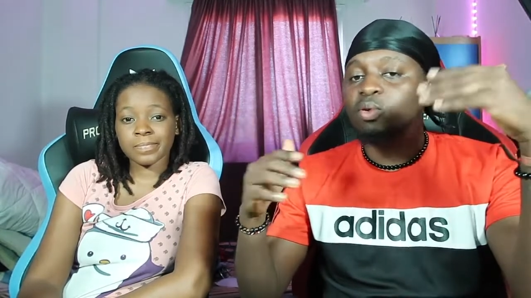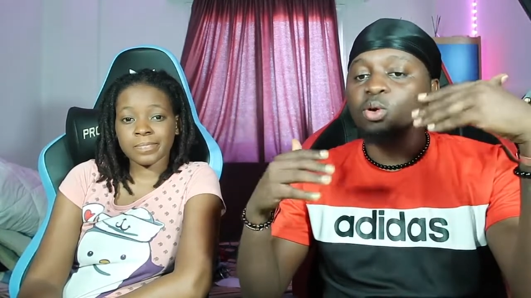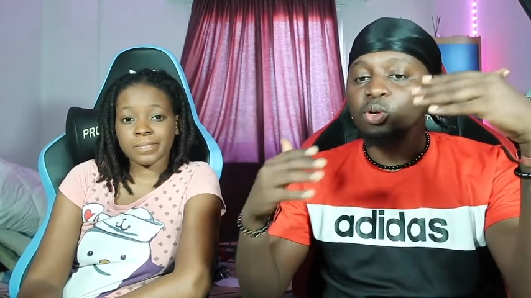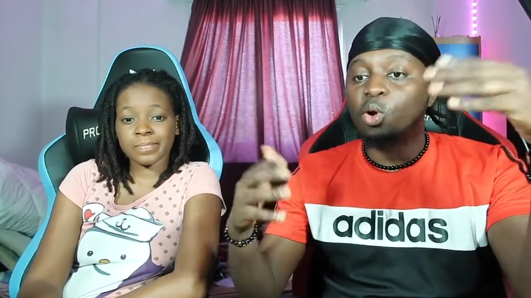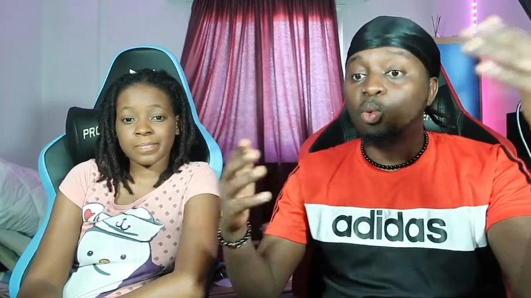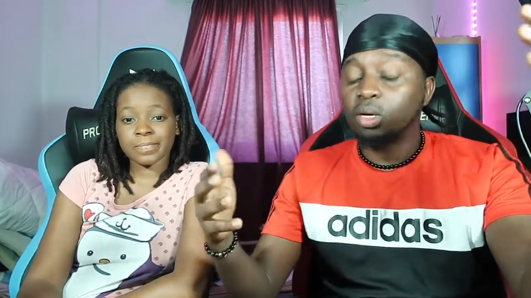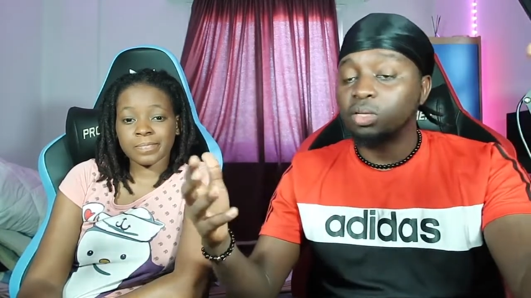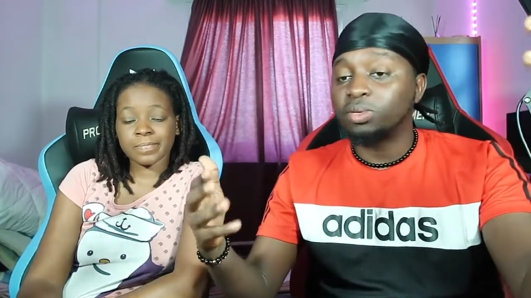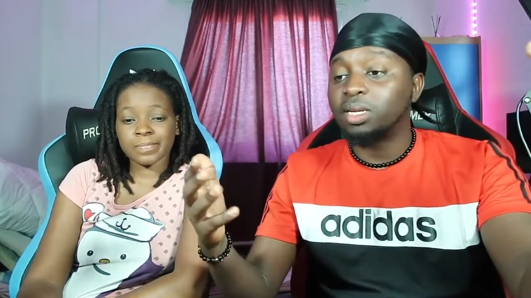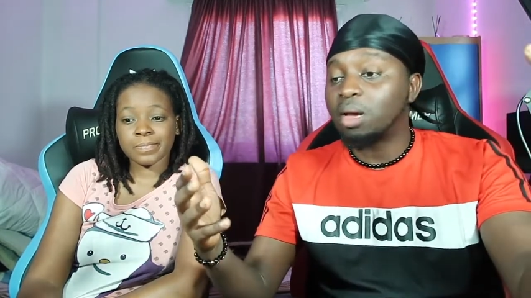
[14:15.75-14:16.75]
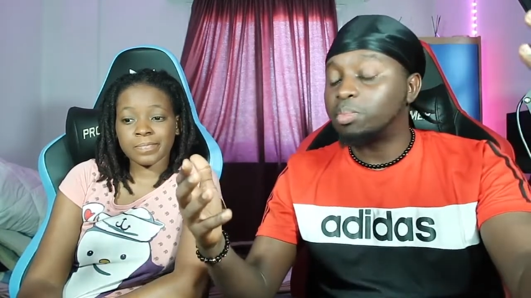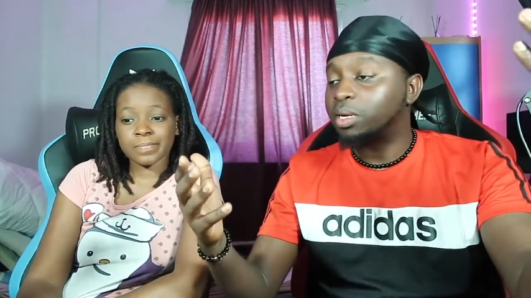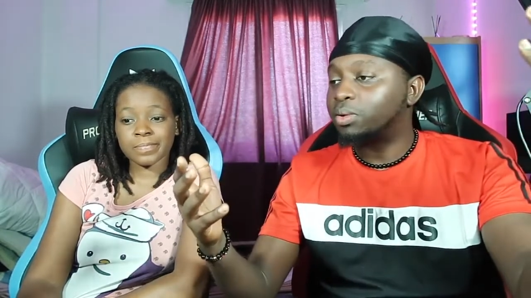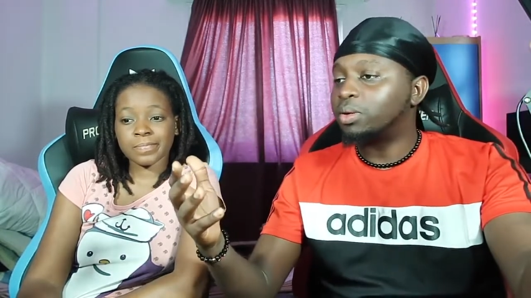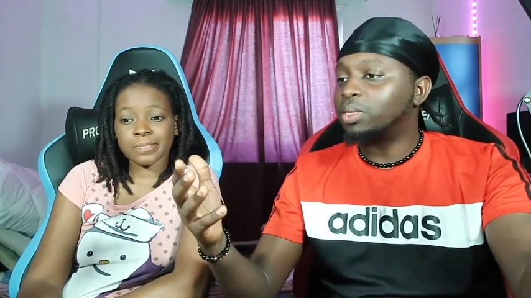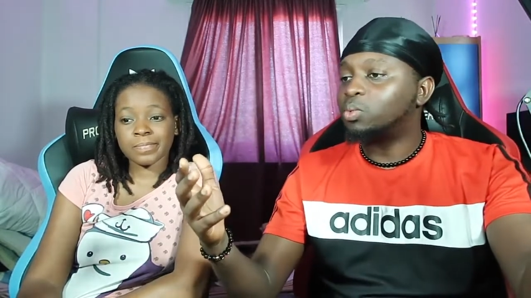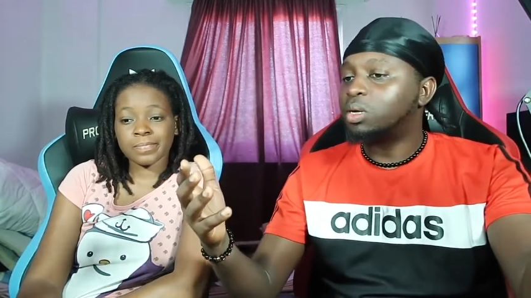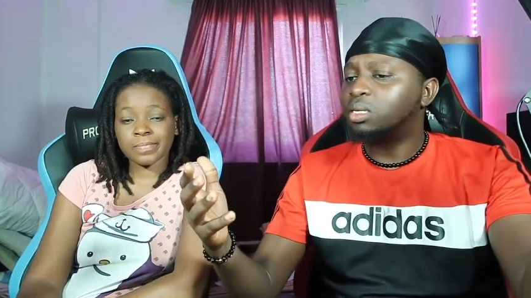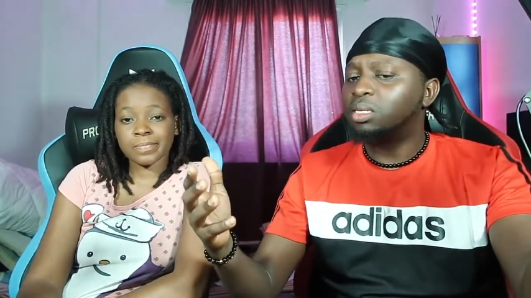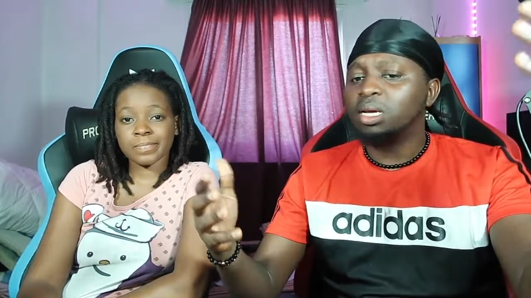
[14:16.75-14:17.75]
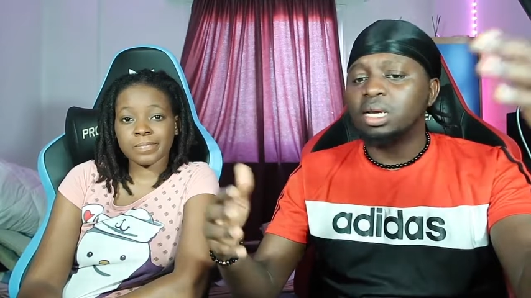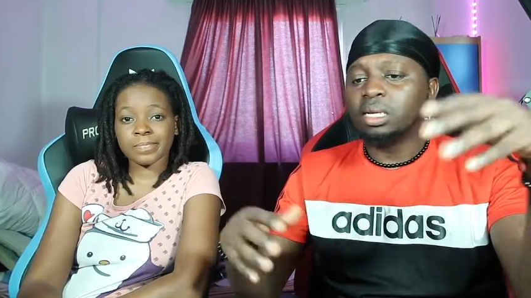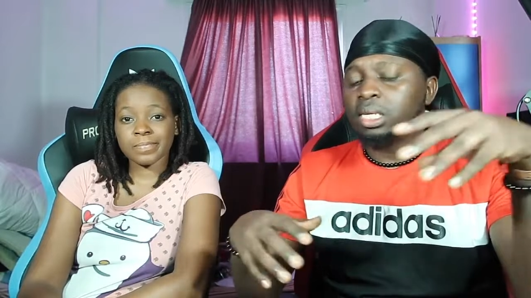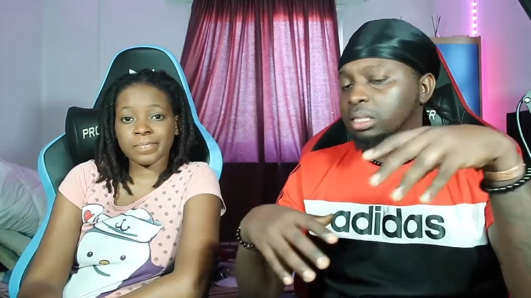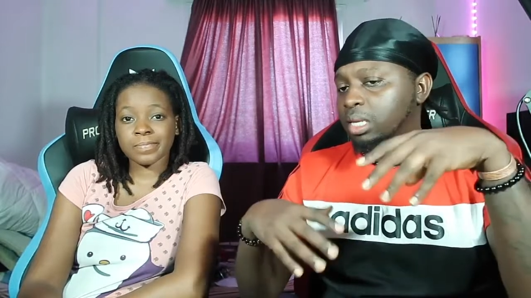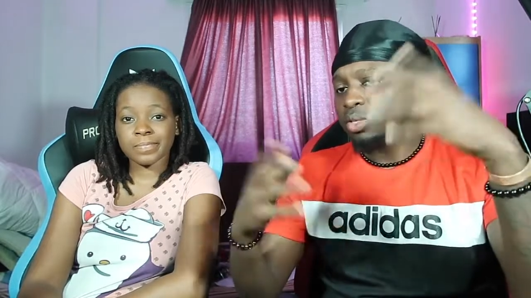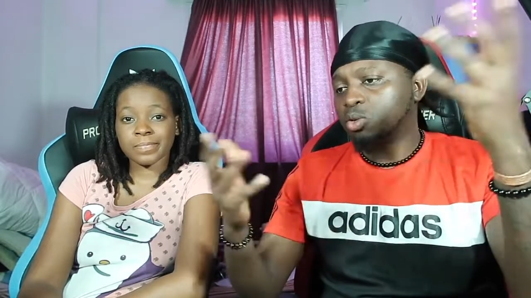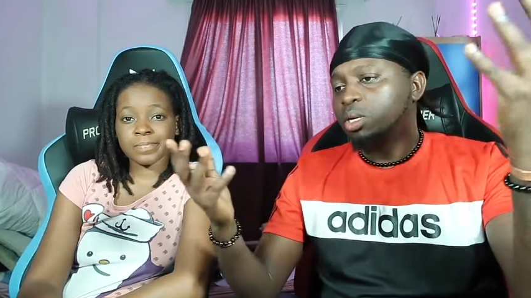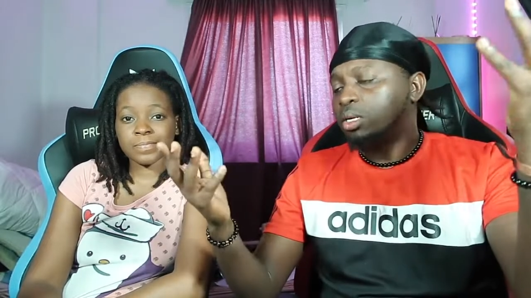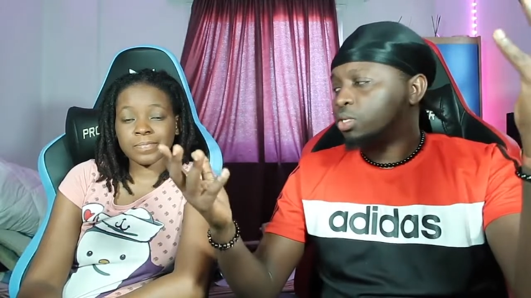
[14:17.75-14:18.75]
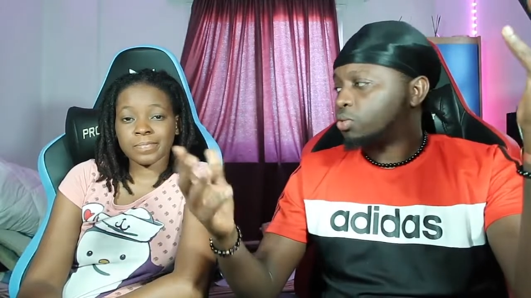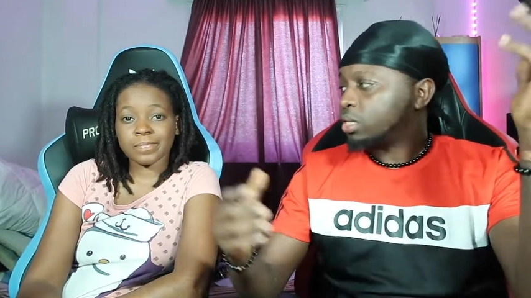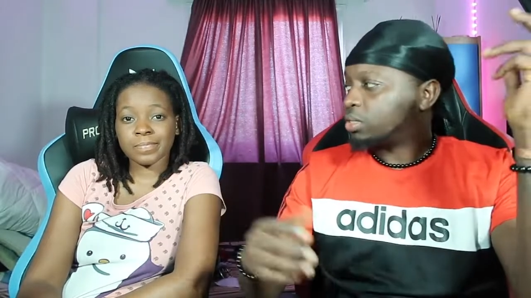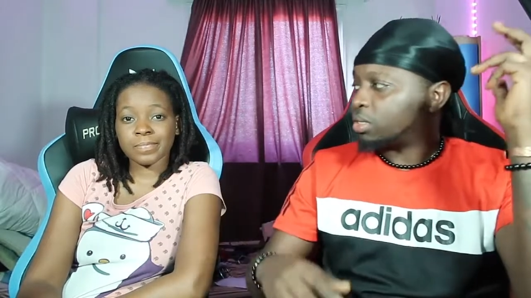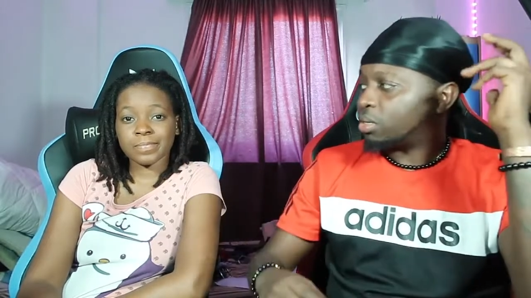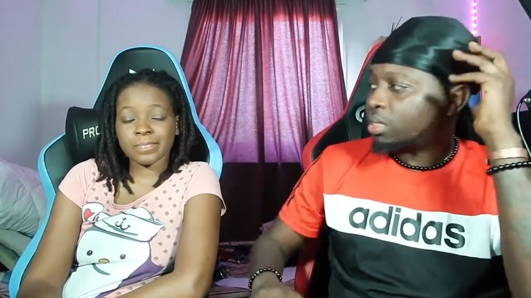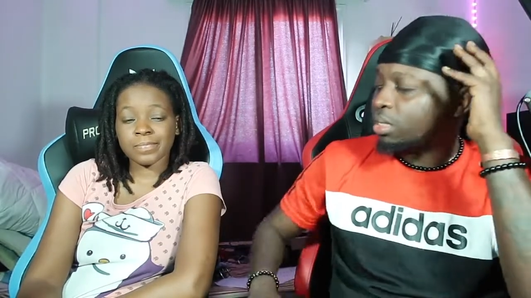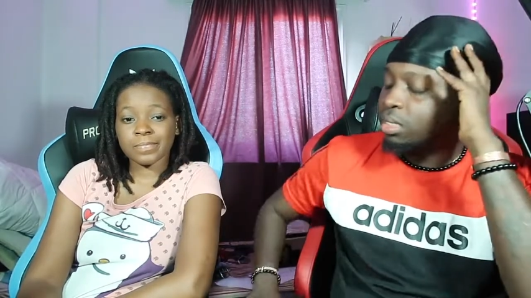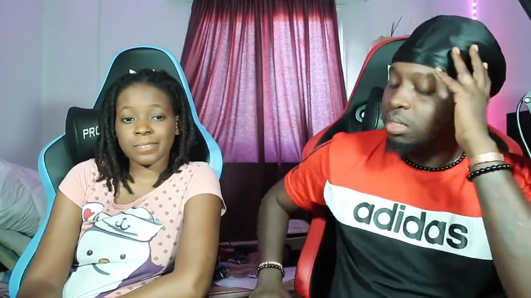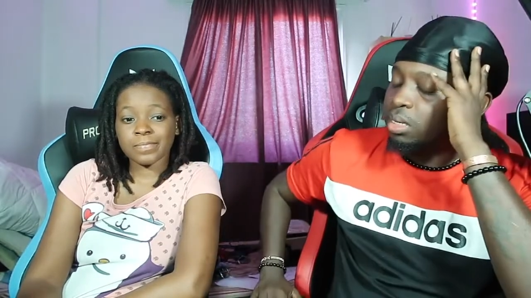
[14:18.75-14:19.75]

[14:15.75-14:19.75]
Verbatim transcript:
Speaker 1: or you know what is really happening around the world. There are so many distractions out there that